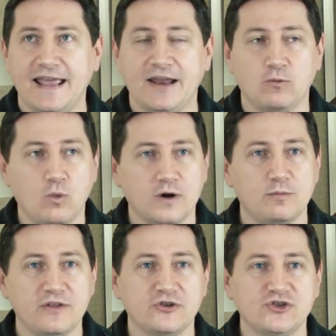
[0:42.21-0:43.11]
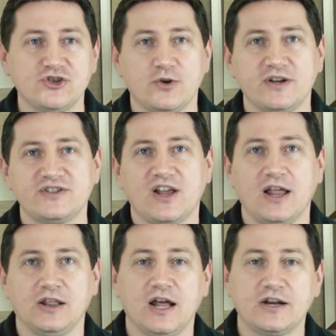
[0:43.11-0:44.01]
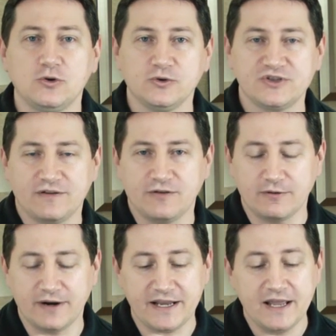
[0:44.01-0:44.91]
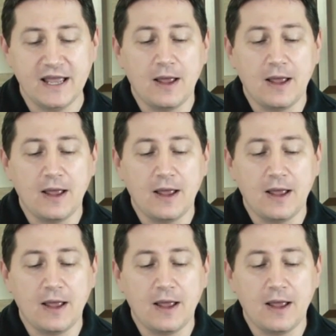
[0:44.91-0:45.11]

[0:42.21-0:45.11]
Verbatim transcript: and Warner Brothers showed us a lot of cool stuff already,